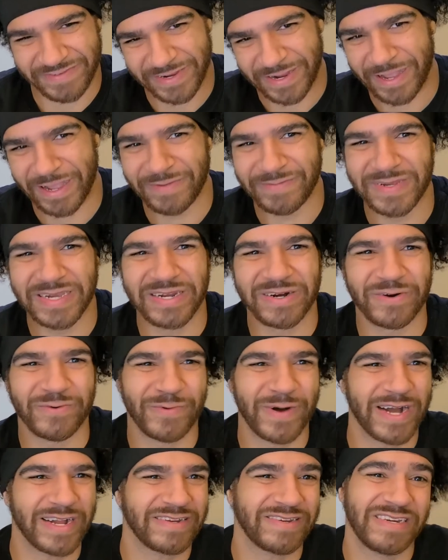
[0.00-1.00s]
a comment or
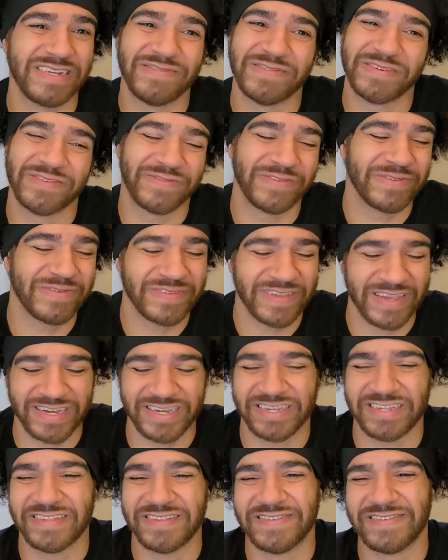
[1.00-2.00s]
watched even a few
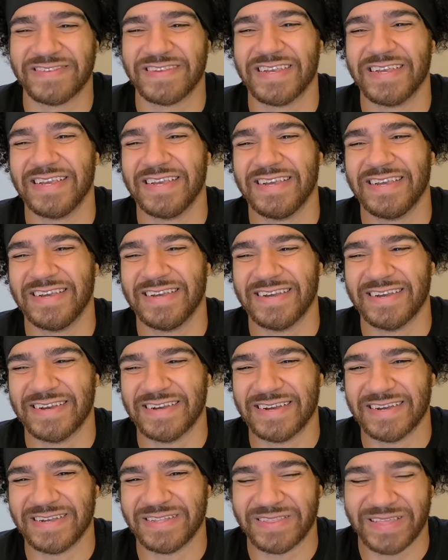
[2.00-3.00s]
seconds,
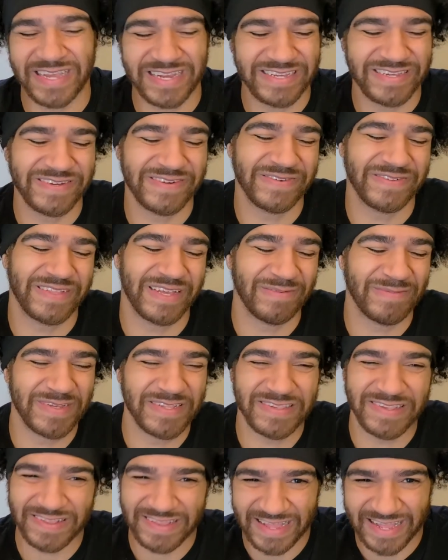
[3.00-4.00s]
uh, thank you. That
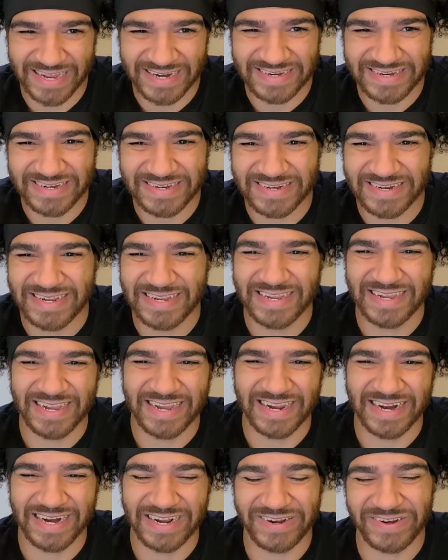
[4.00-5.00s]
means a lot.
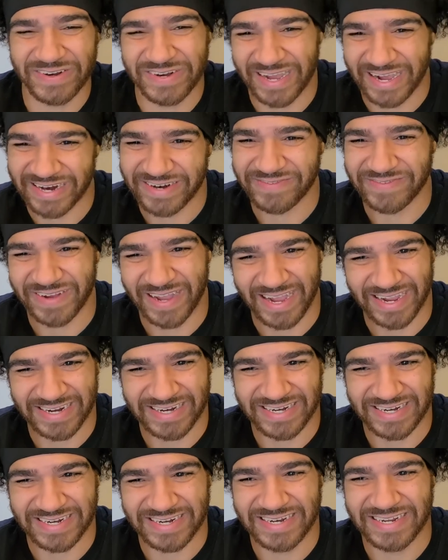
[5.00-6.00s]
And I could not have
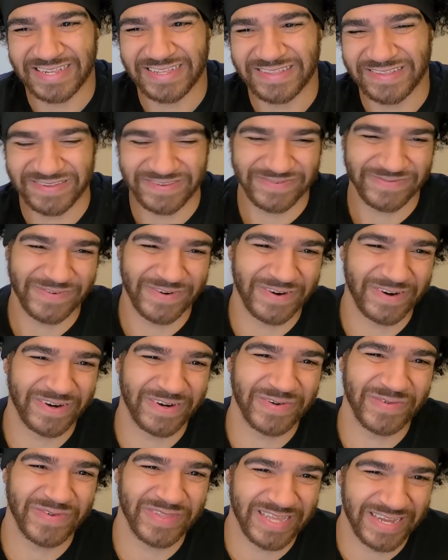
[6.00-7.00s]
gotten this
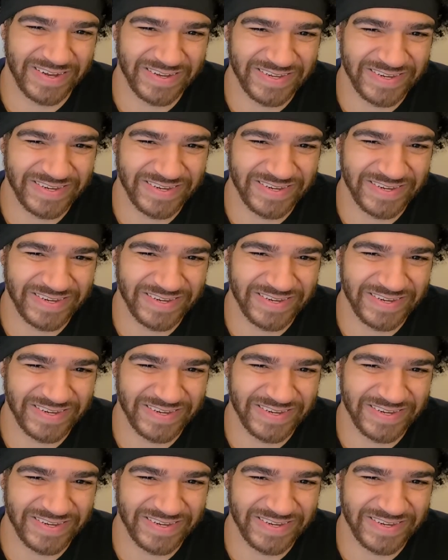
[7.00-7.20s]
far without